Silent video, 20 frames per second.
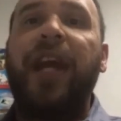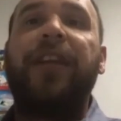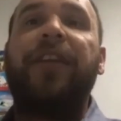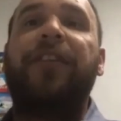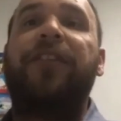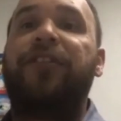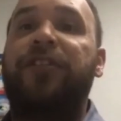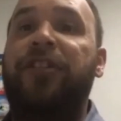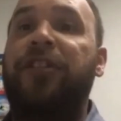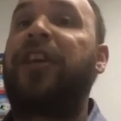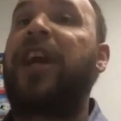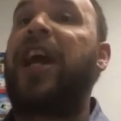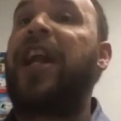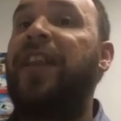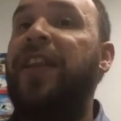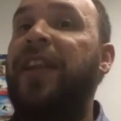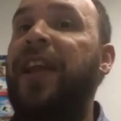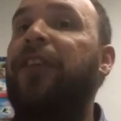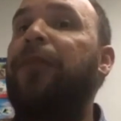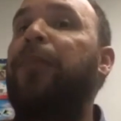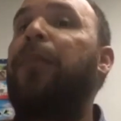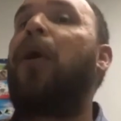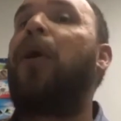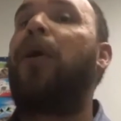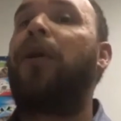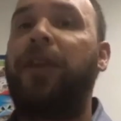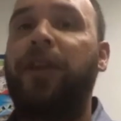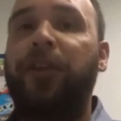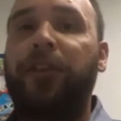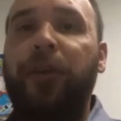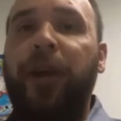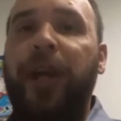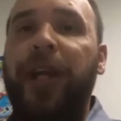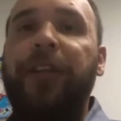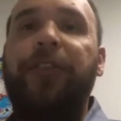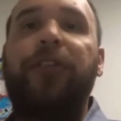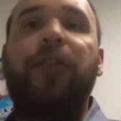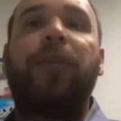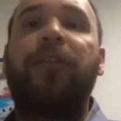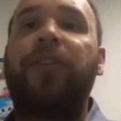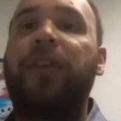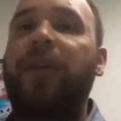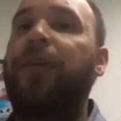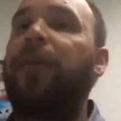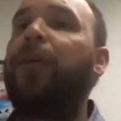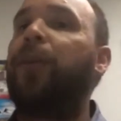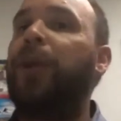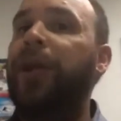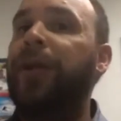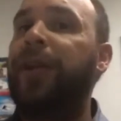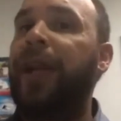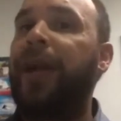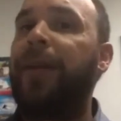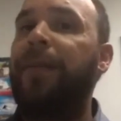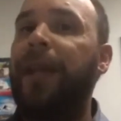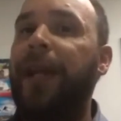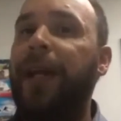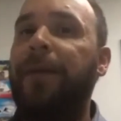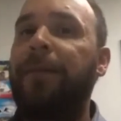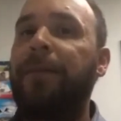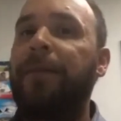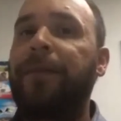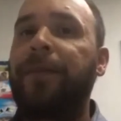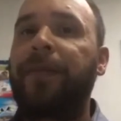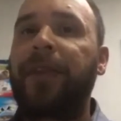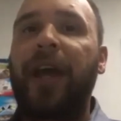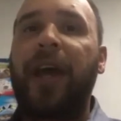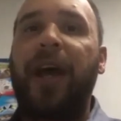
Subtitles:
And this is just kind of the next part of their training. So it's never weird that I'm there.